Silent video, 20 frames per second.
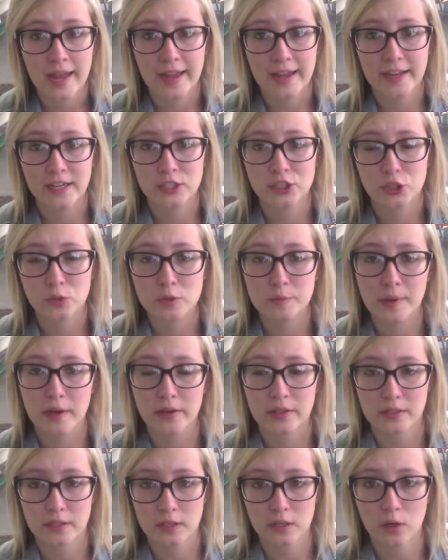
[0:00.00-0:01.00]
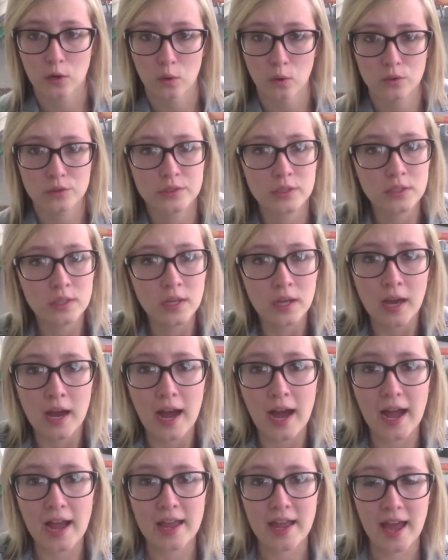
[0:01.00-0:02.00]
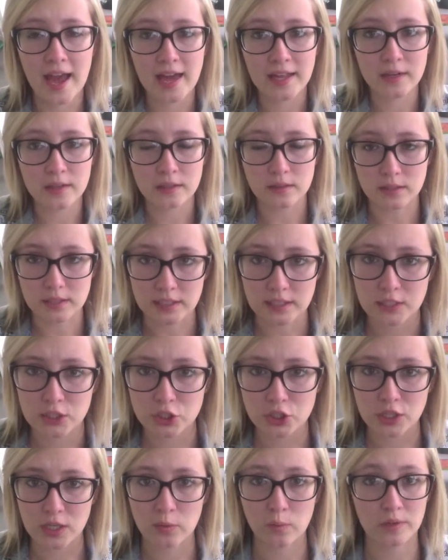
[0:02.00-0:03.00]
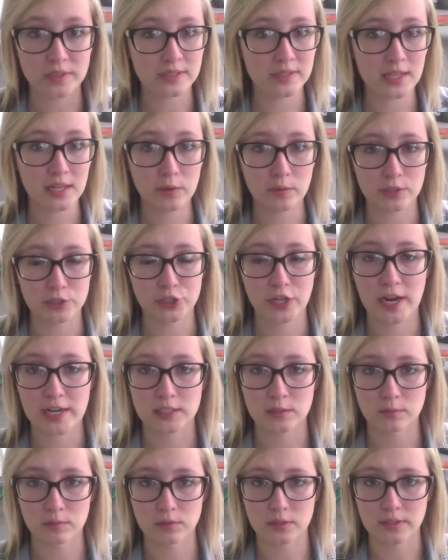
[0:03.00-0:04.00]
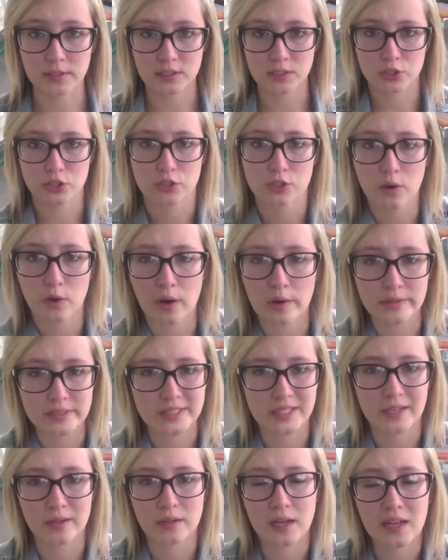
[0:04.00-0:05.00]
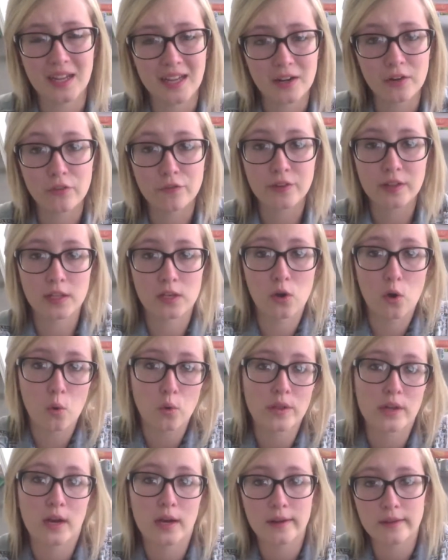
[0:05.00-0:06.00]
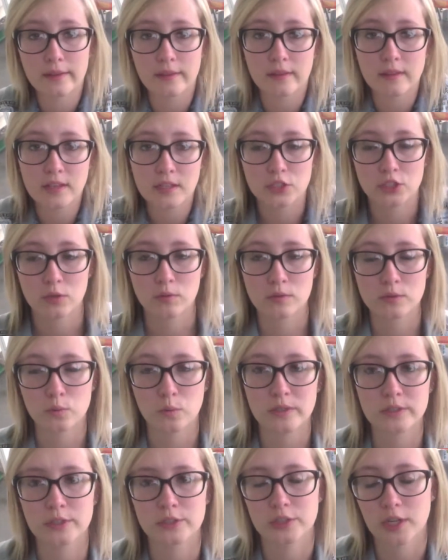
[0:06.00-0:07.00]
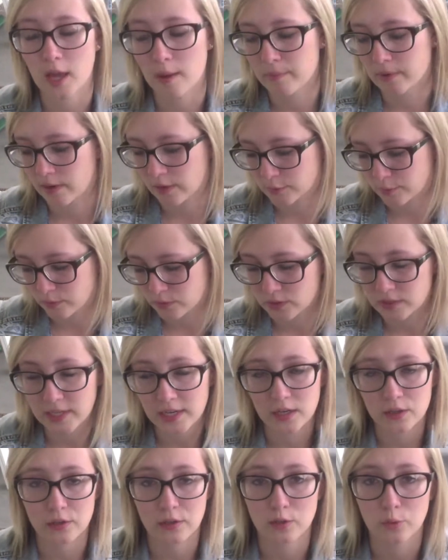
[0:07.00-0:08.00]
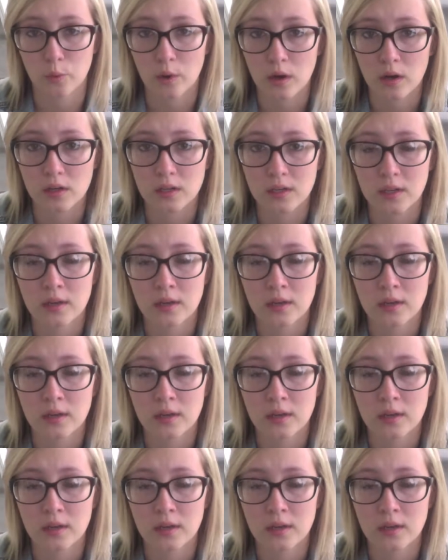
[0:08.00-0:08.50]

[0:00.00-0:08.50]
And she was about a year old. I had a leash. It wasn't like a retractable leash. So I was like, ah, I don't feel like holding on to the leash. It was wintertime and I was supposed to take her on a walk.